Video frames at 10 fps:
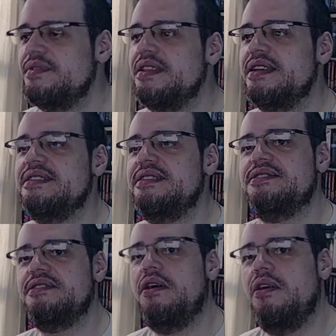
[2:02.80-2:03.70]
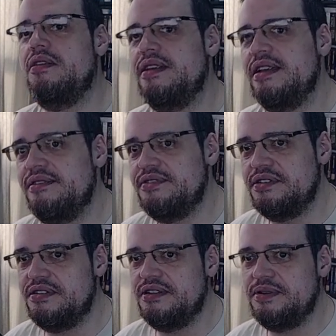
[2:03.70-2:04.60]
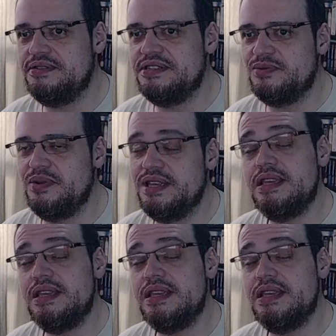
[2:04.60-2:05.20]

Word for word: As it is all I ever heard about this week.